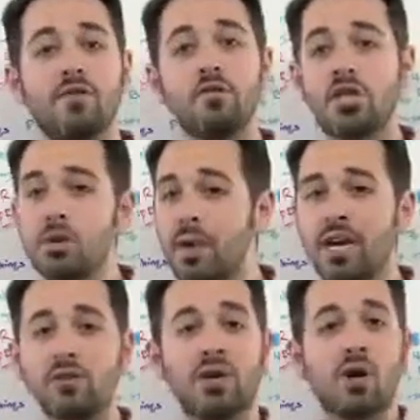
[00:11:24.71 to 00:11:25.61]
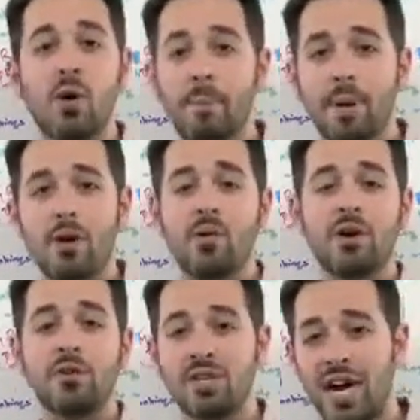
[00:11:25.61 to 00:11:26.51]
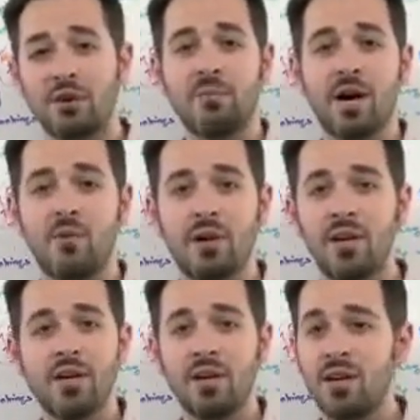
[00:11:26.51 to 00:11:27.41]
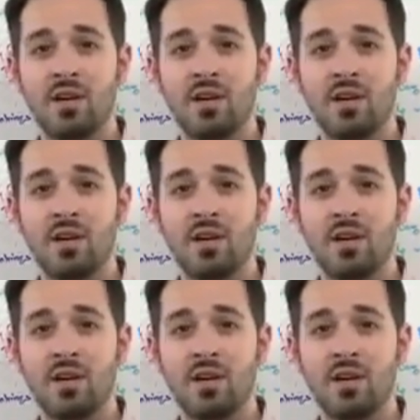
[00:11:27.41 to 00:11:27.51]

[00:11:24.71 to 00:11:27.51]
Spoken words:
But if you see your PageRank go up by 1 or down by 1,